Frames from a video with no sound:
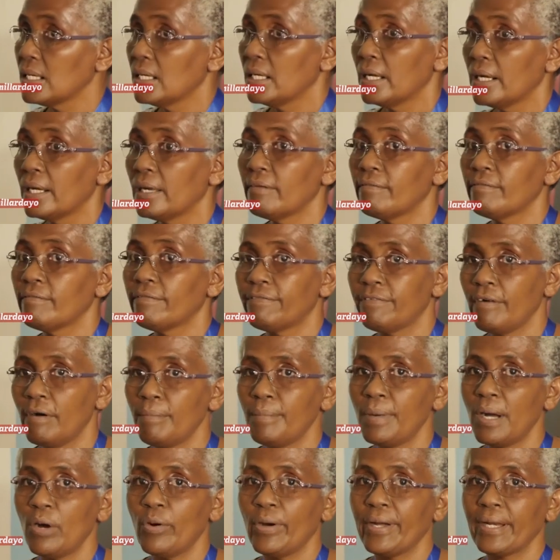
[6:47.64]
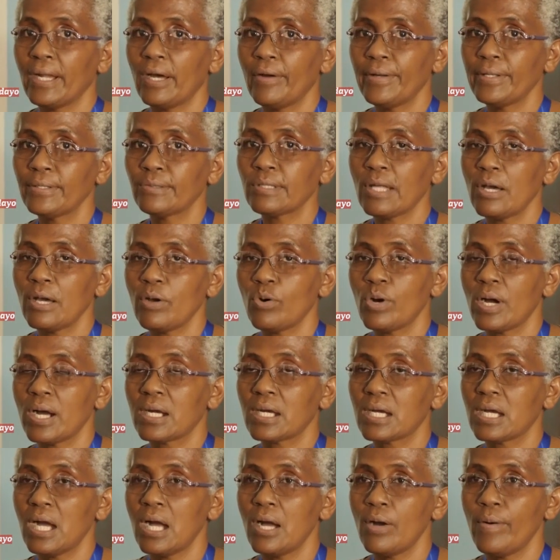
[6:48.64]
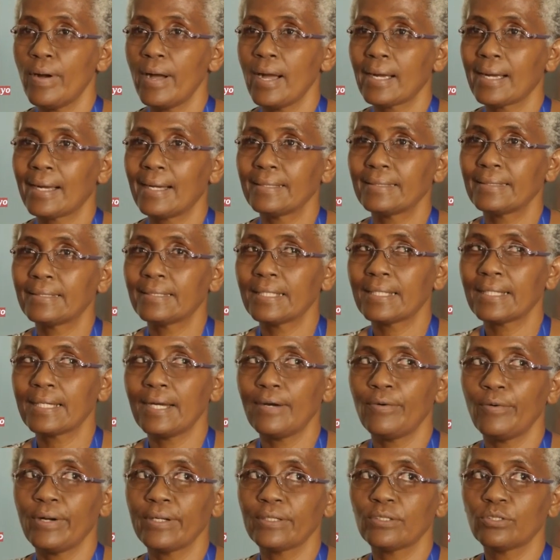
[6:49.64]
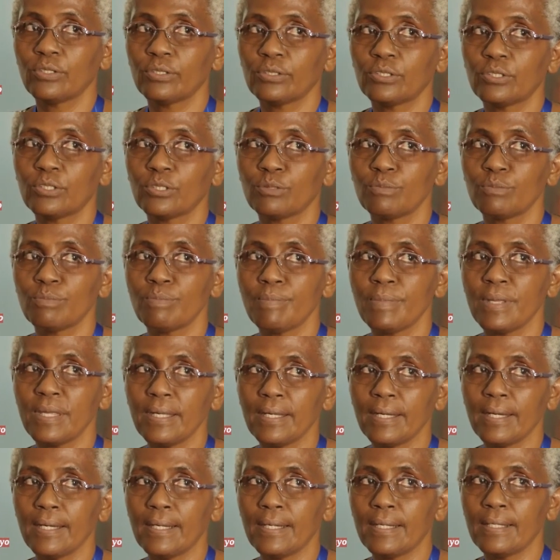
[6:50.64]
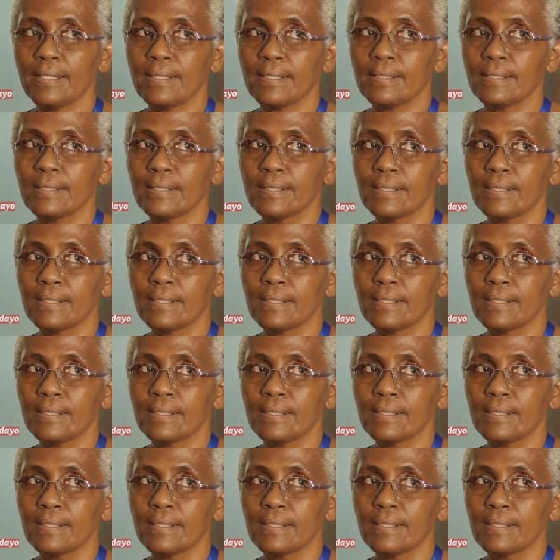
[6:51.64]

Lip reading: Limfoma wanaweza wakawa katika watoto 100